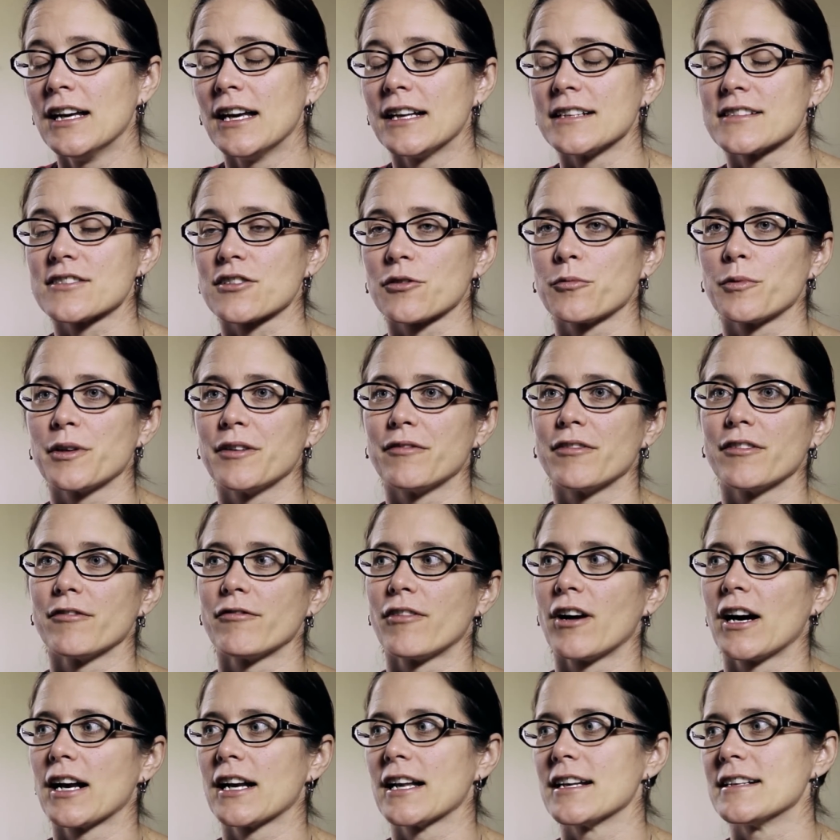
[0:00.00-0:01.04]
And so we've
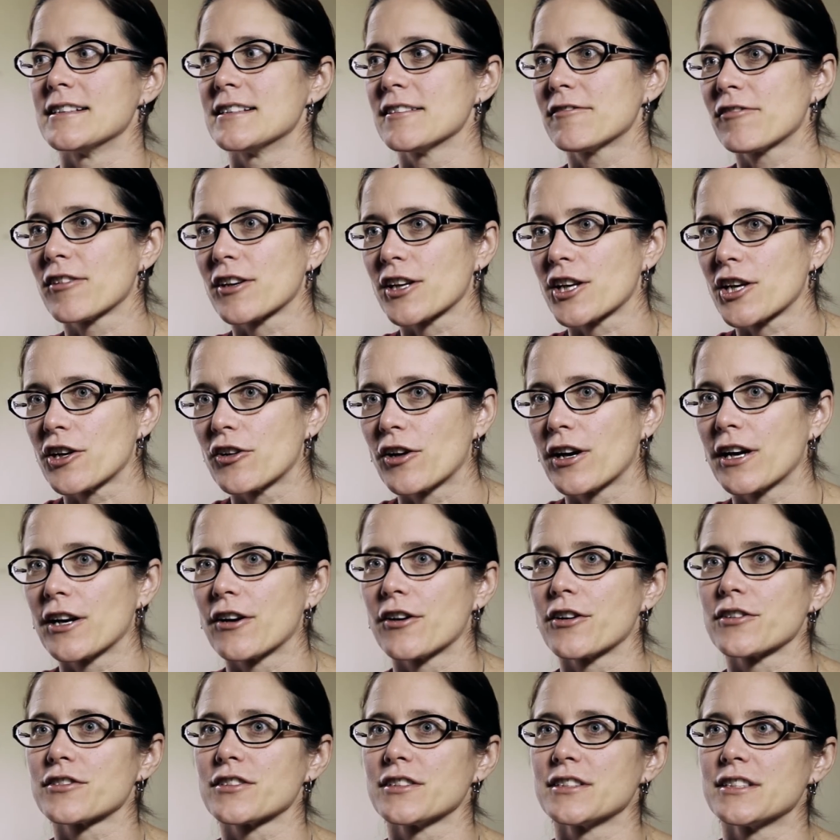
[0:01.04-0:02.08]
invited different
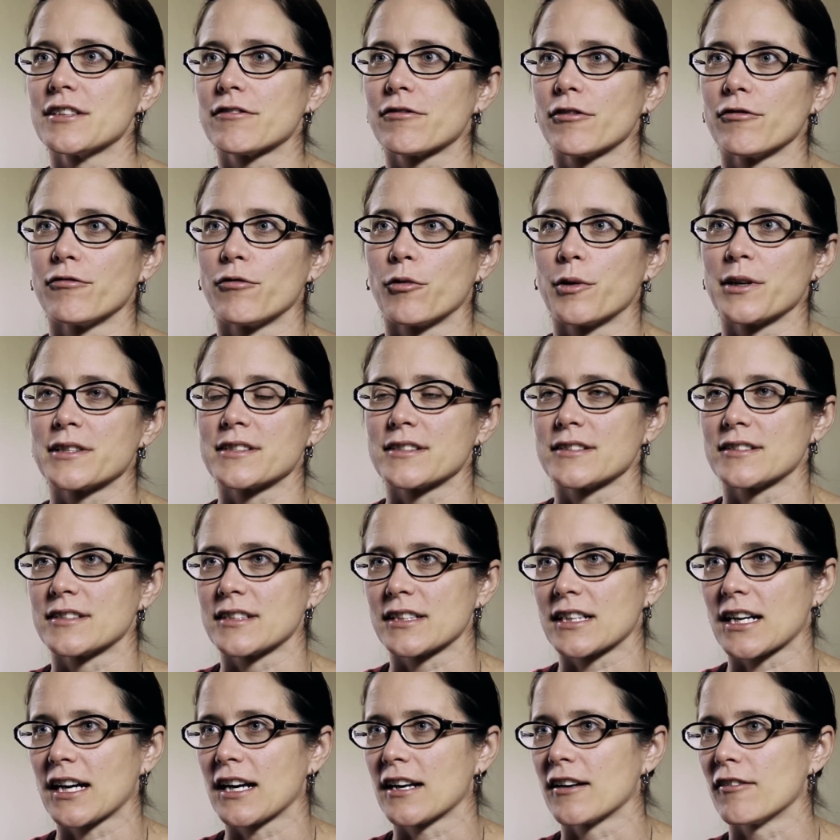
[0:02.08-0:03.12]
curators and different voices
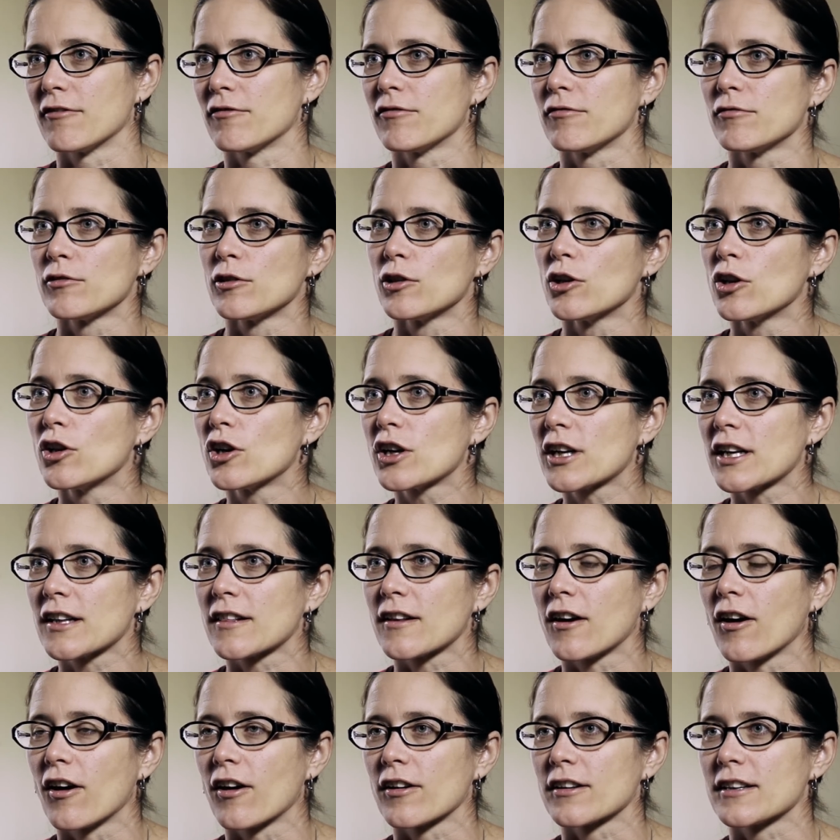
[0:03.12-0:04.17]
to kind of look
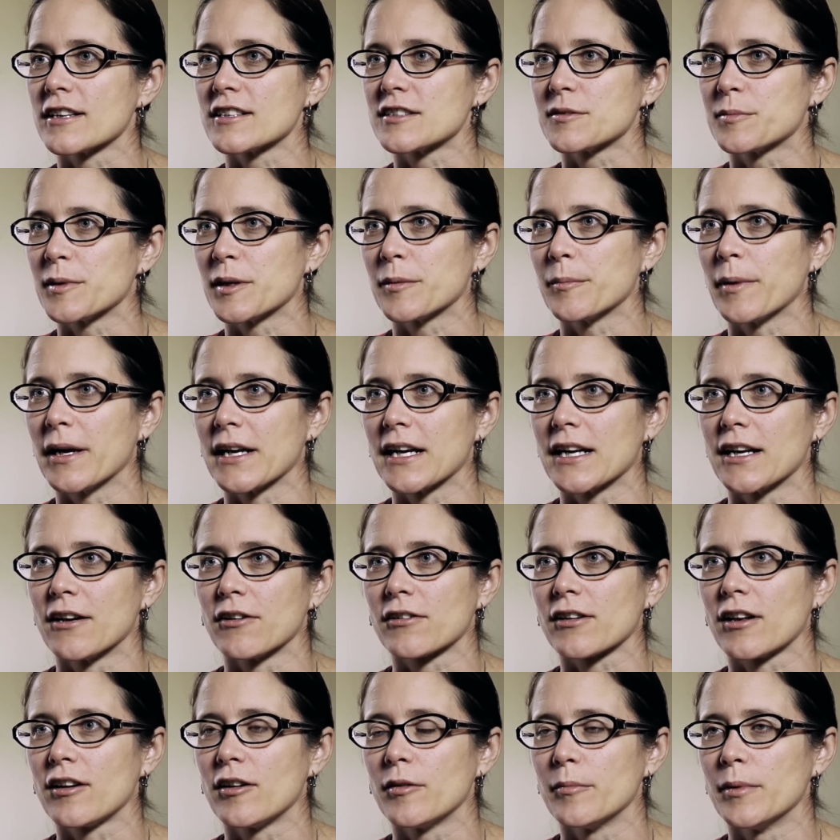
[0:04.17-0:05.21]
at the art that's being made in
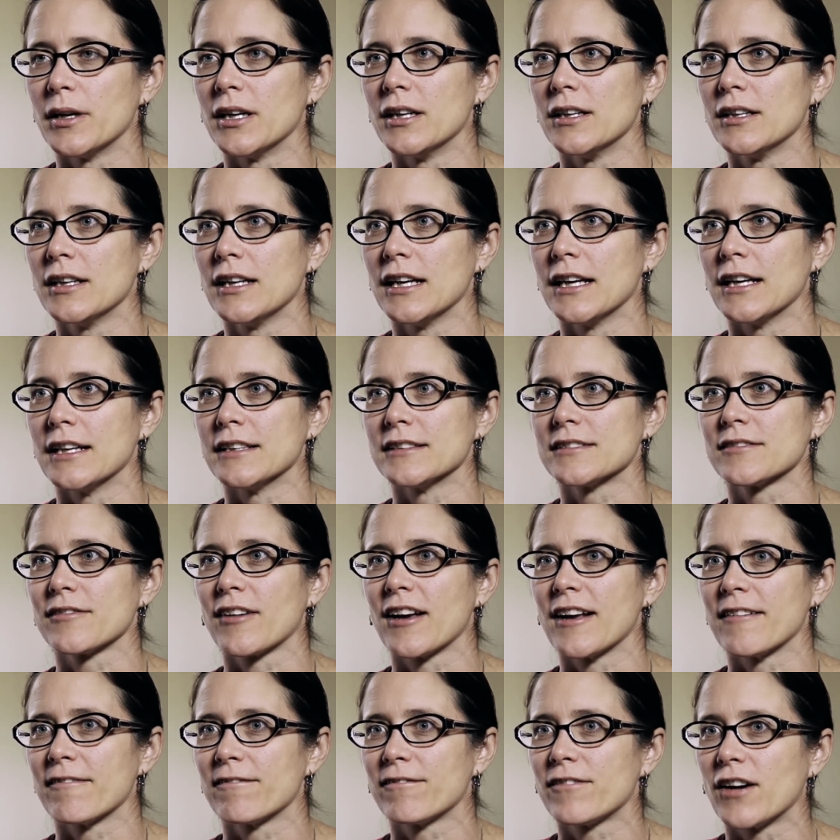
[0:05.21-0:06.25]
Oklahoma and
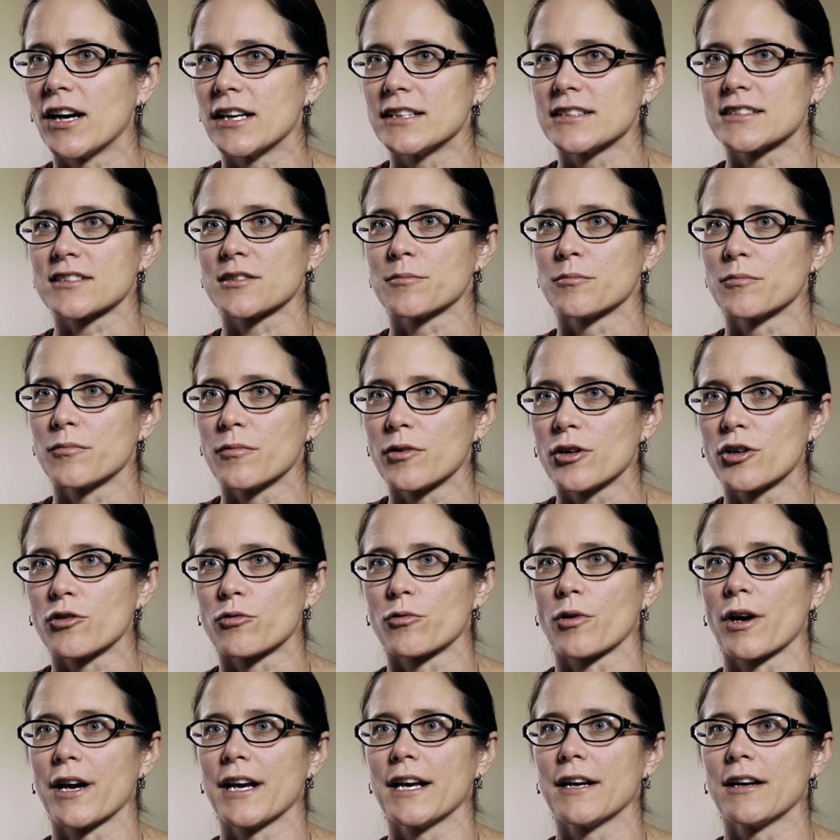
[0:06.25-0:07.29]
find some
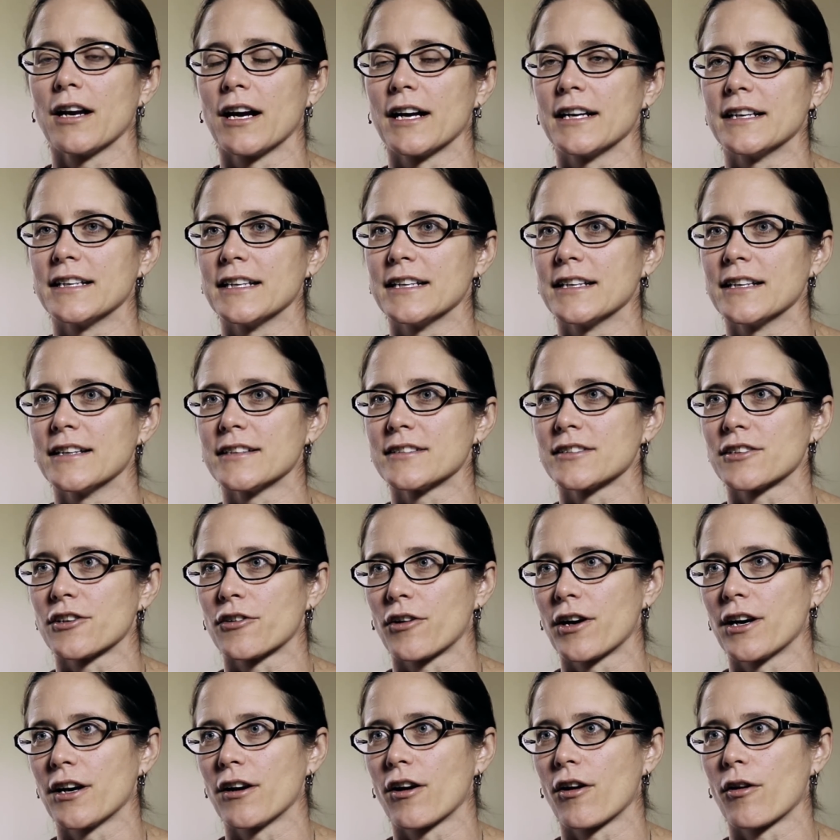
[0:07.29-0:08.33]
great ideas and
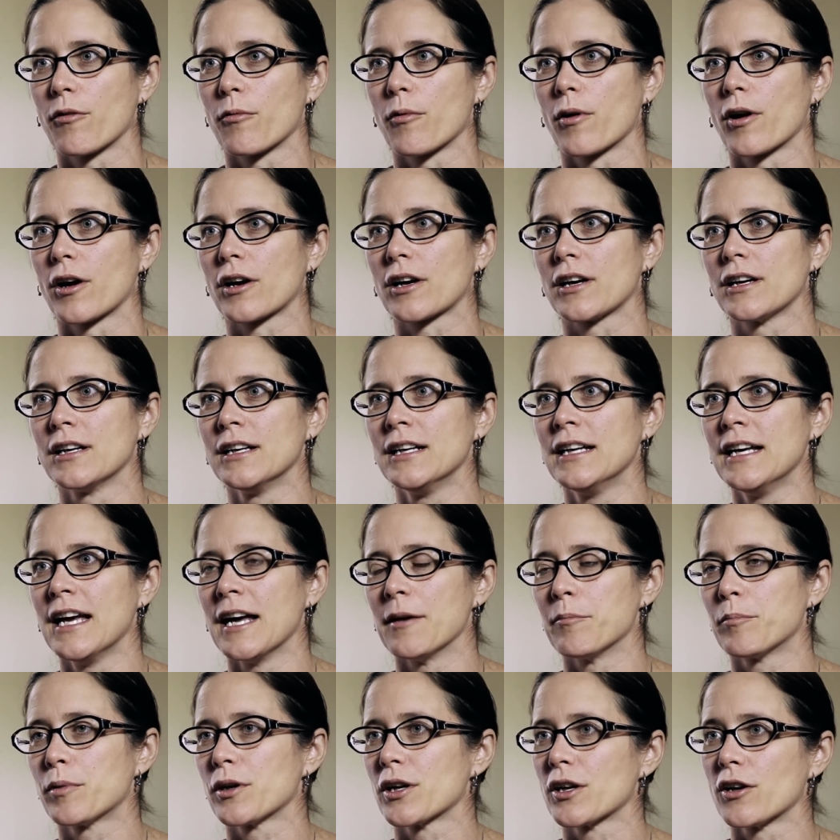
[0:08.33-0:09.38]
great artwork
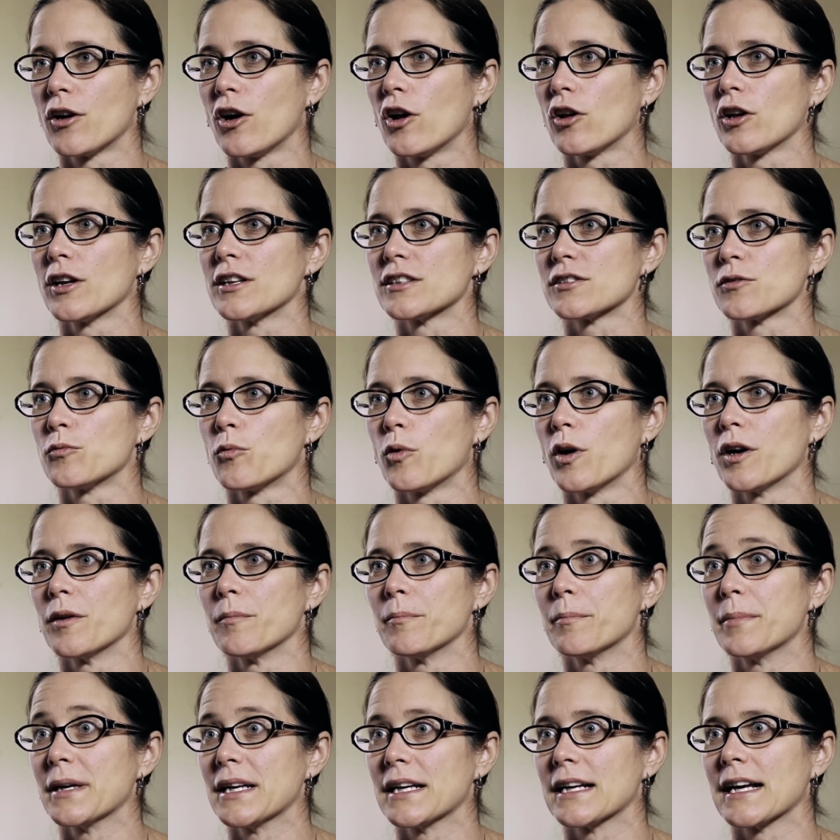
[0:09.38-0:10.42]
and put it all into
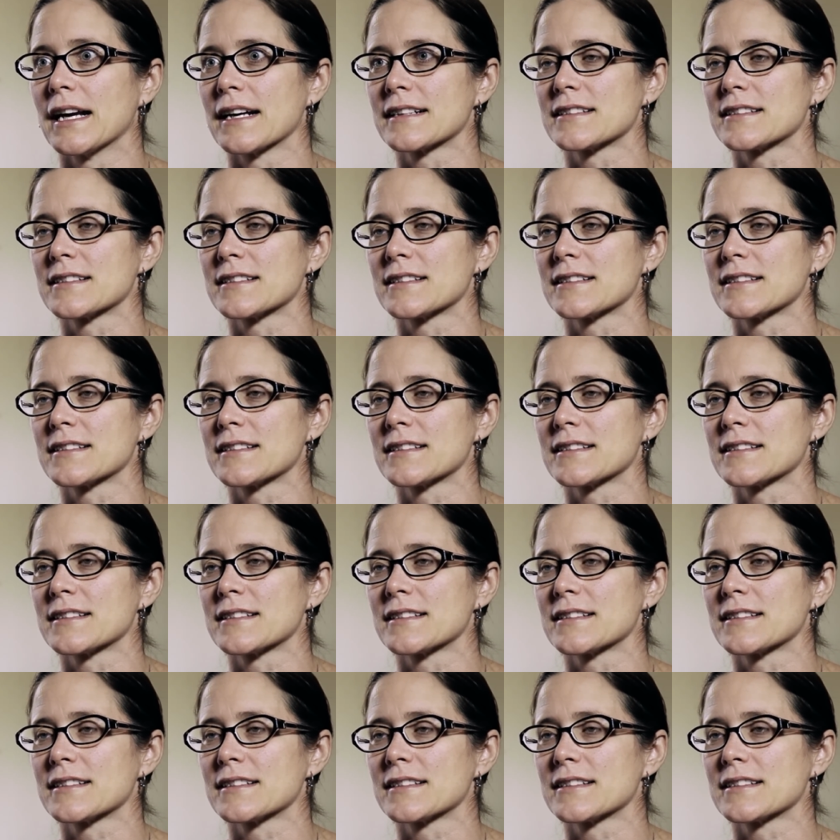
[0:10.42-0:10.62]
one big